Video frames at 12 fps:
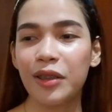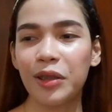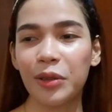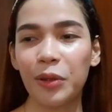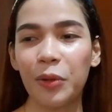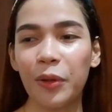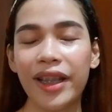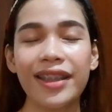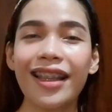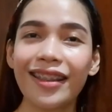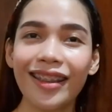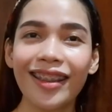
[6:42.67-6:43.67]
So,
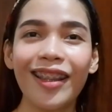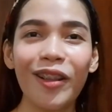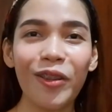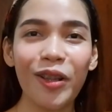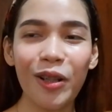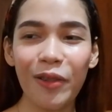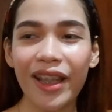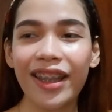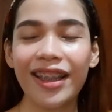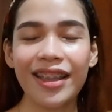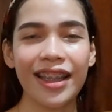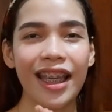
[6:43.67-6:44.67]
excited din akong
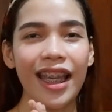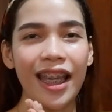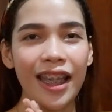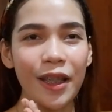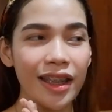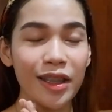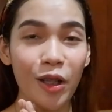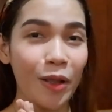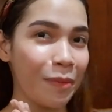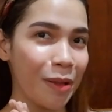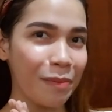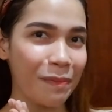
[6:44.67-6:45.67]
gawin kasi it's
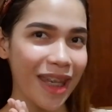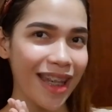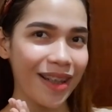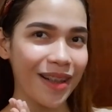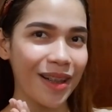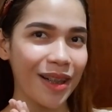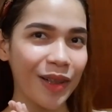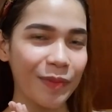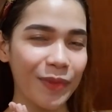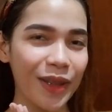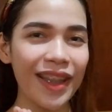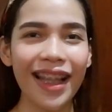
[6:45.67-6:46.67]
all about
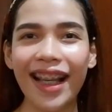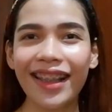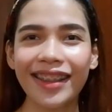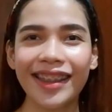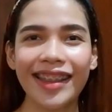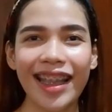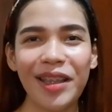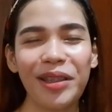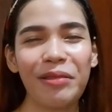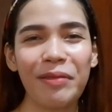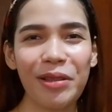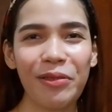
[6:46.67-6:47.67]
makeup. Yun lang. Thank you
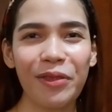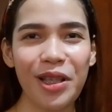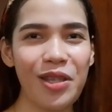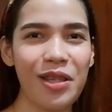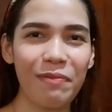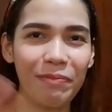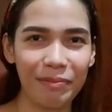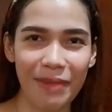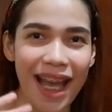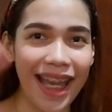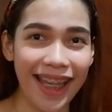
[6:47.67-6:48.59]
so much for watching.